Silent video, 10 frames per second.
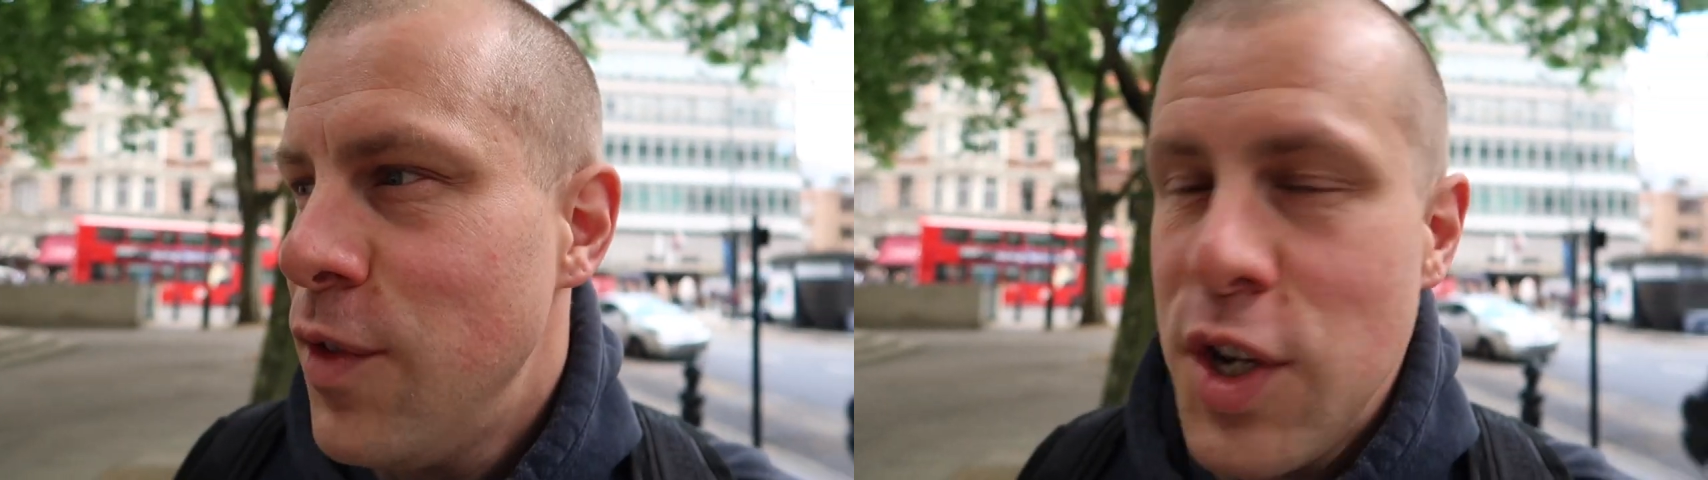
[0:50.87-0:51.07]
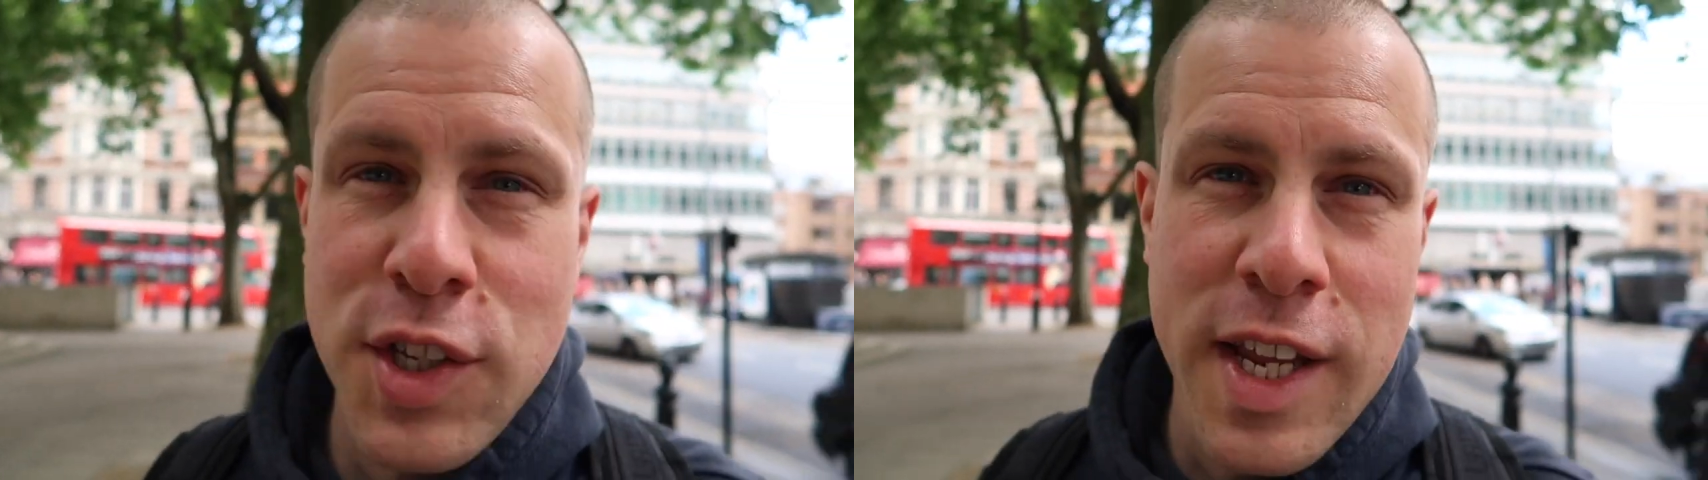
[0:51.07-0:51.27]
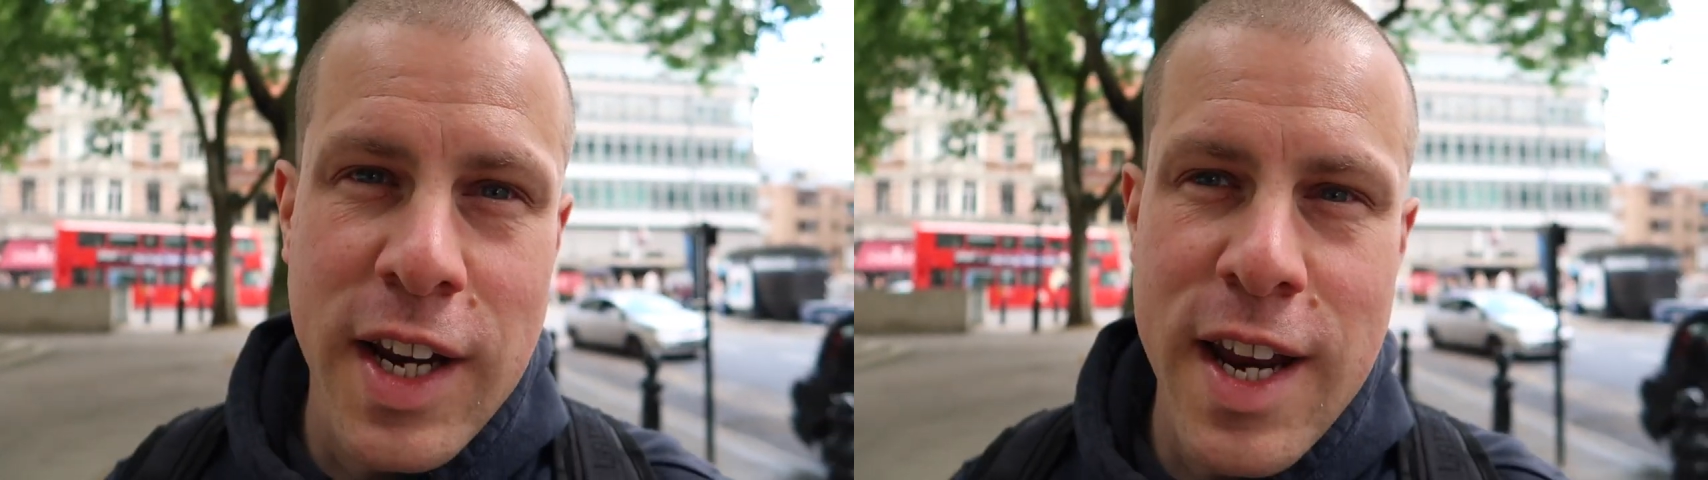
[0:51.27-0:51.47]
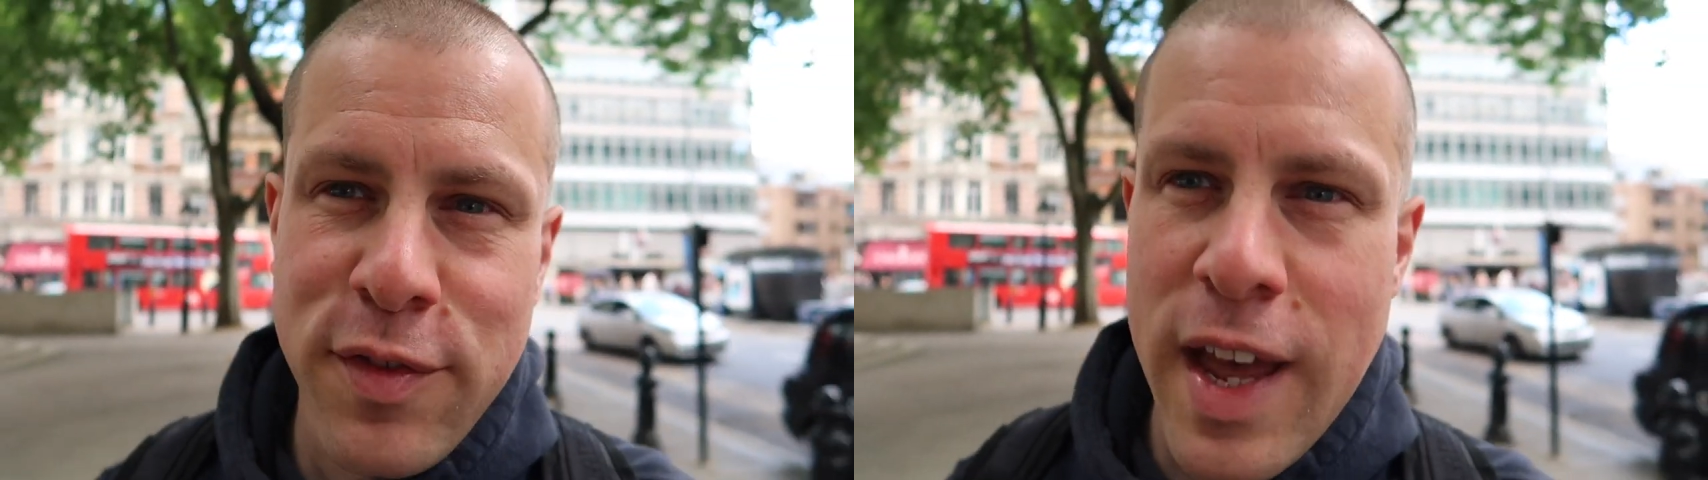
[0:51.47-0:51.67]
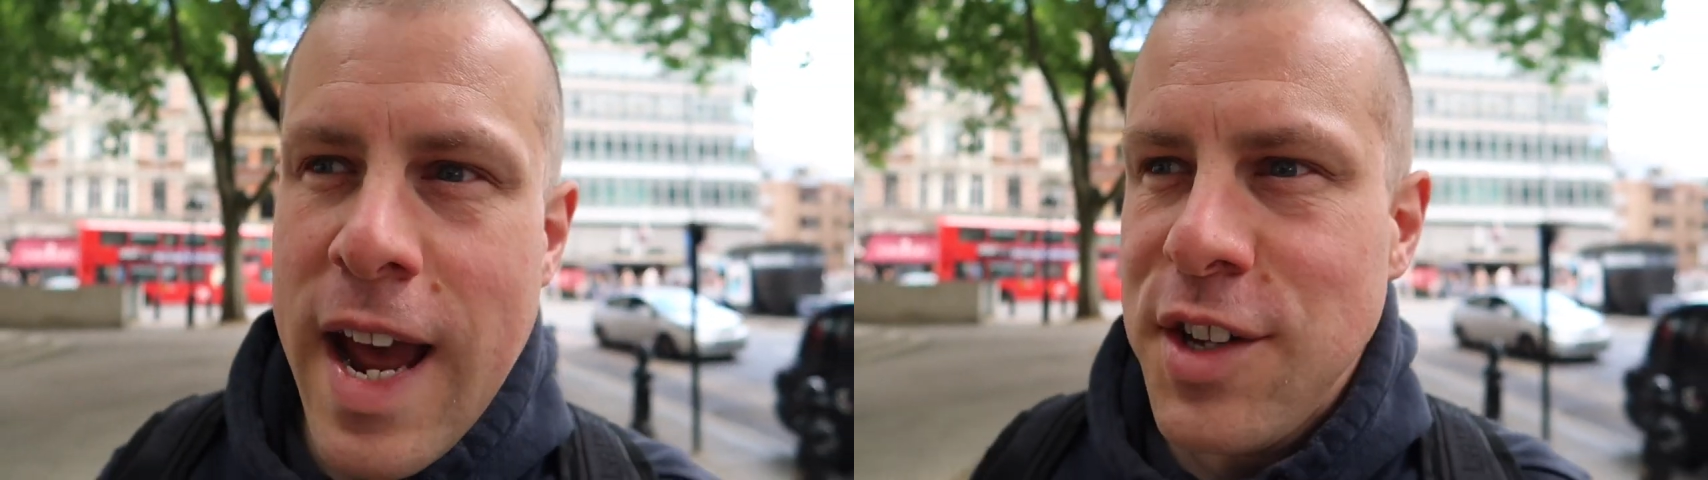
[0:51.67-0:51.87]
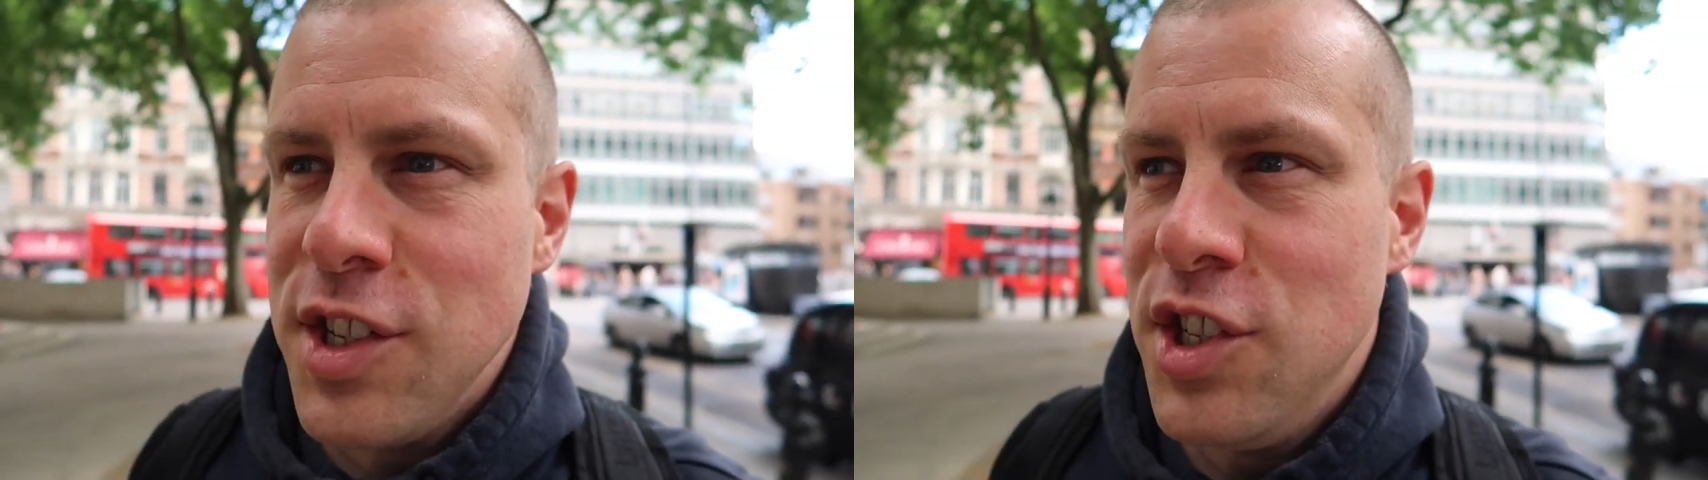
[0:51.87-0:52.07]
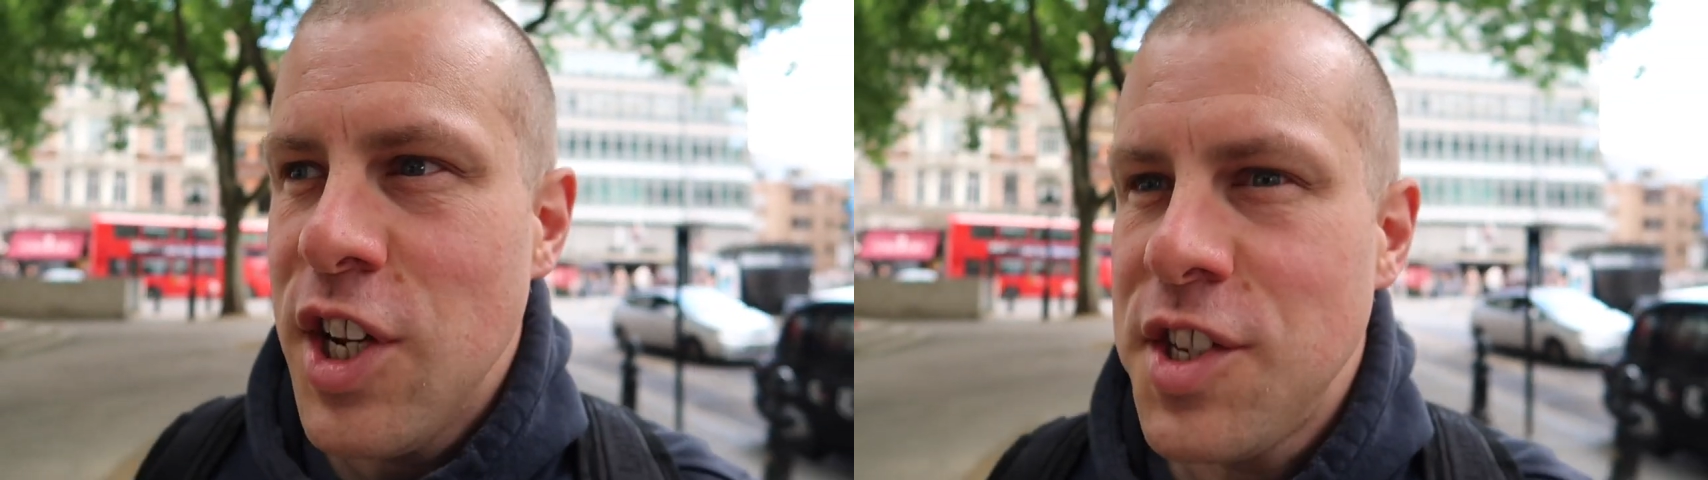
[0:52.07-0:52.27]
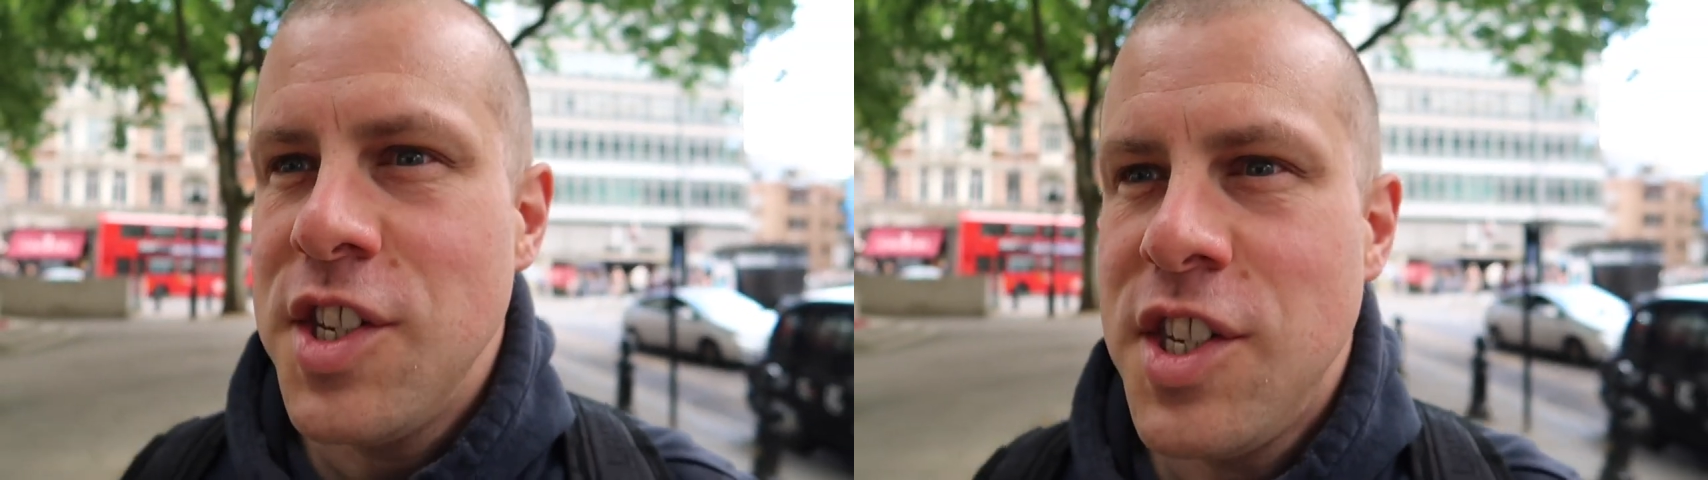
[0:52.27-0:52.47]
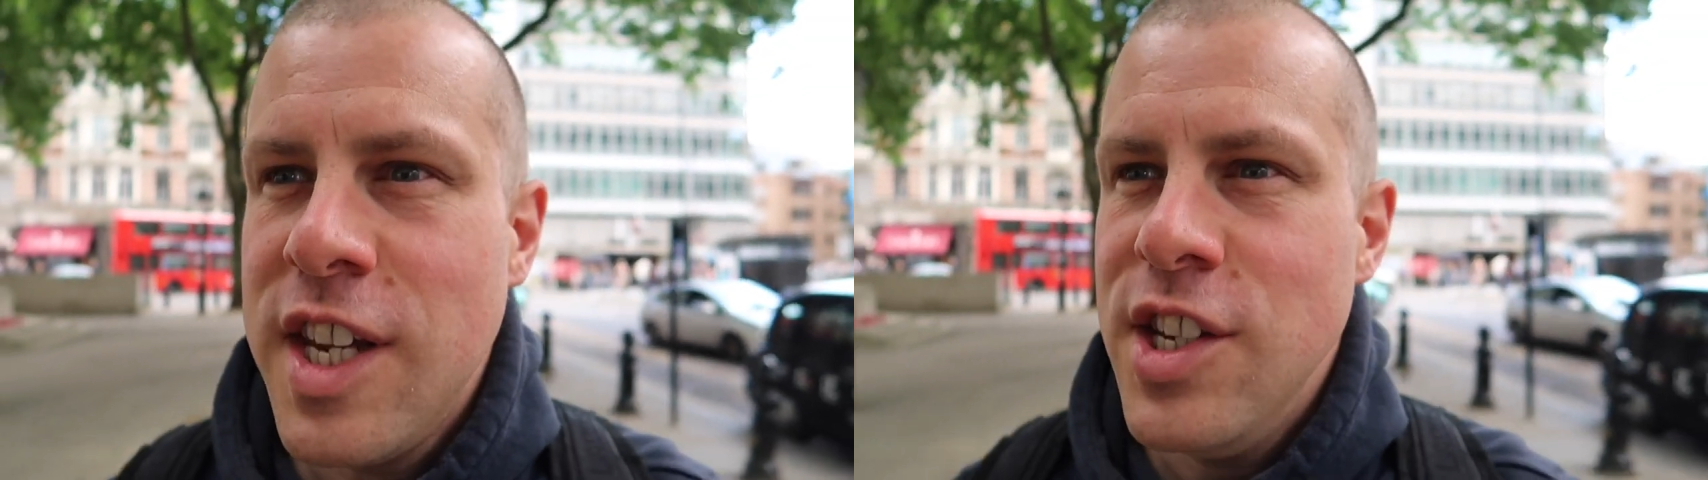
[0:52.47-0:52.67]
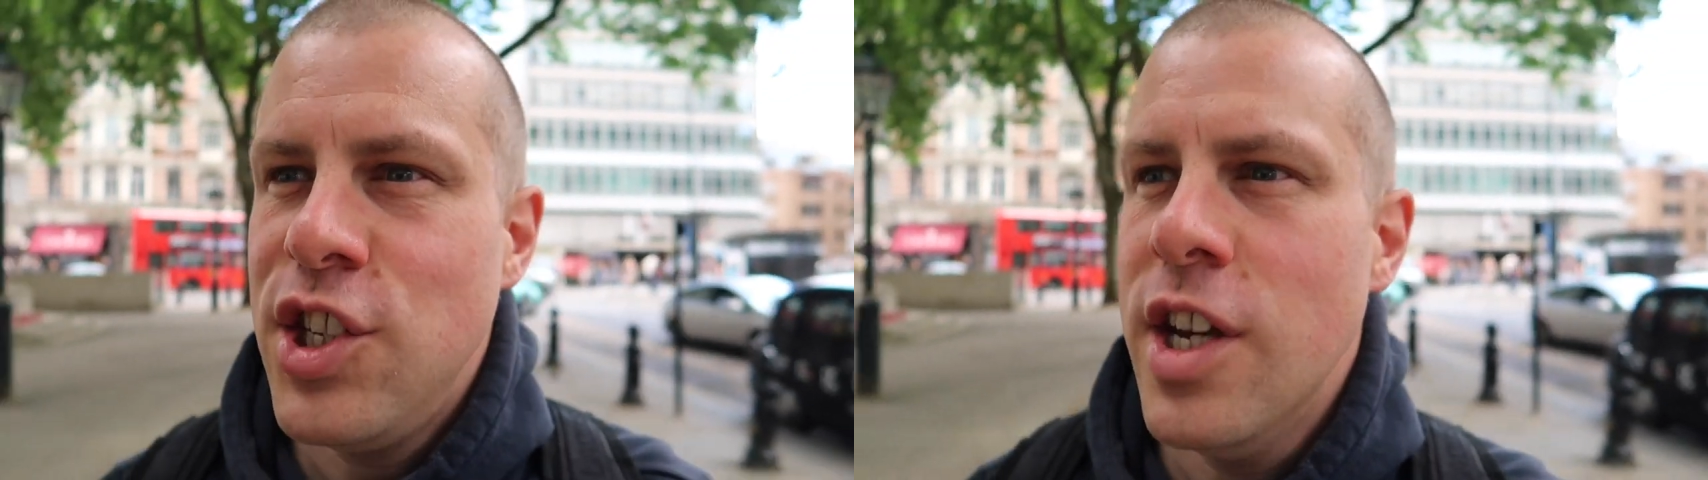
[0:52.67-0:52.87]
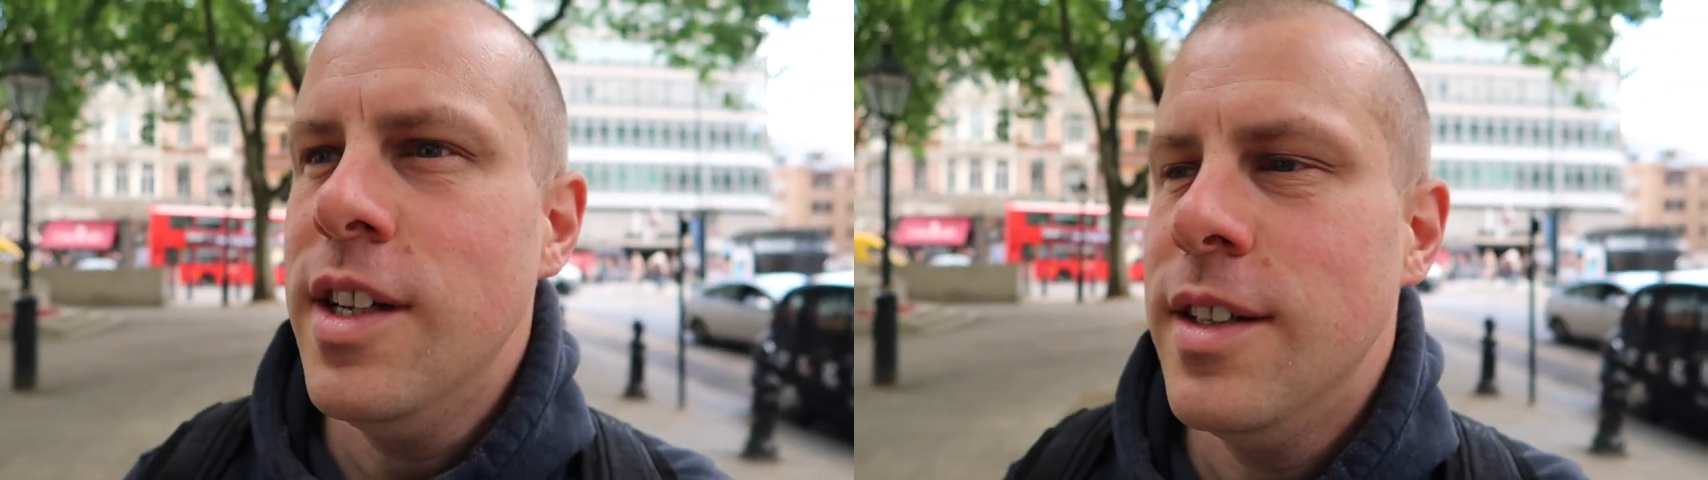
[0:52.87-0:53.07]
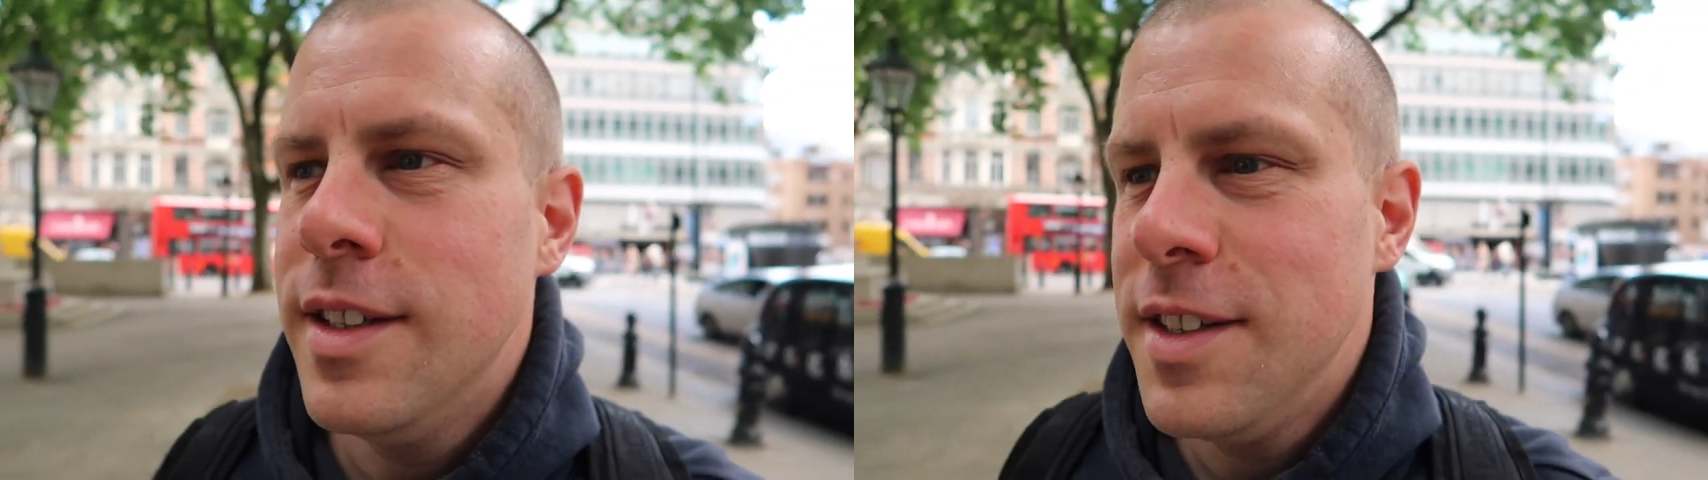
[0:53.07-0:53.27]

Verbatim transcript: First thing I left the house in just a t-shirt